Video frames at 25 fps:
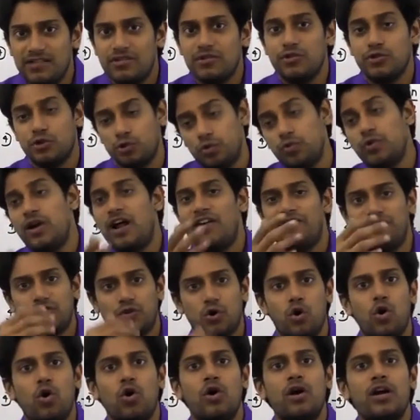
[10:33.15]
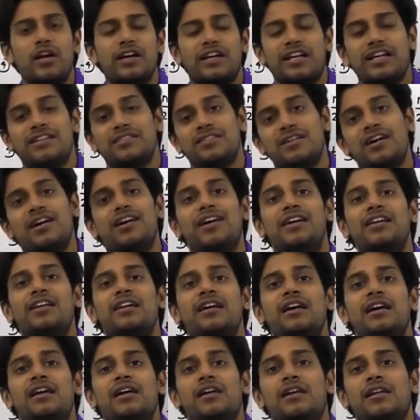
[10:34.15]
You would have told ke sir,
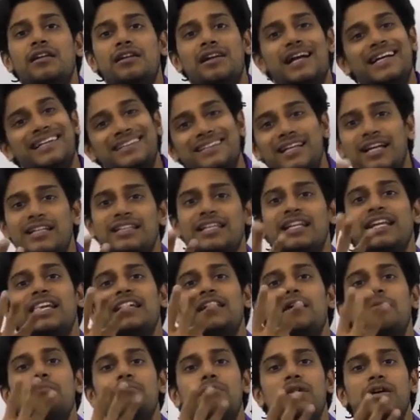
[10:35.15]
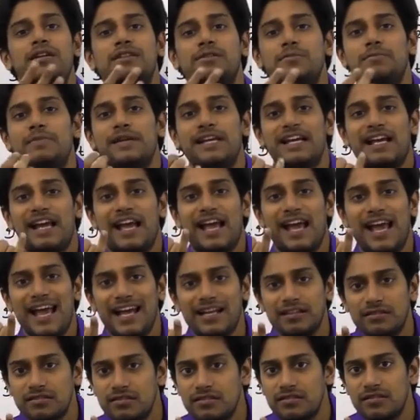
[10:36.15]
let the 3 numbers be
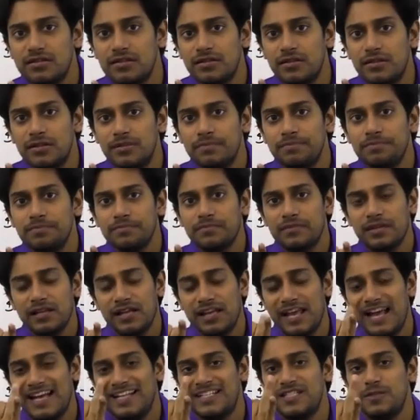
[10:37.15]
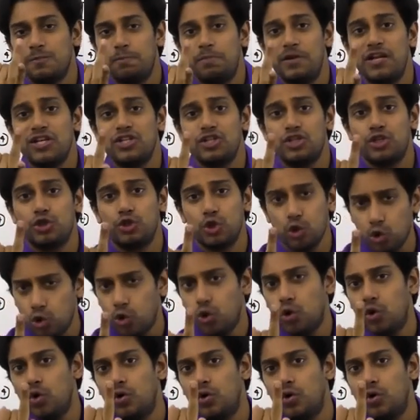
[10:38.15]
x, x plus 2,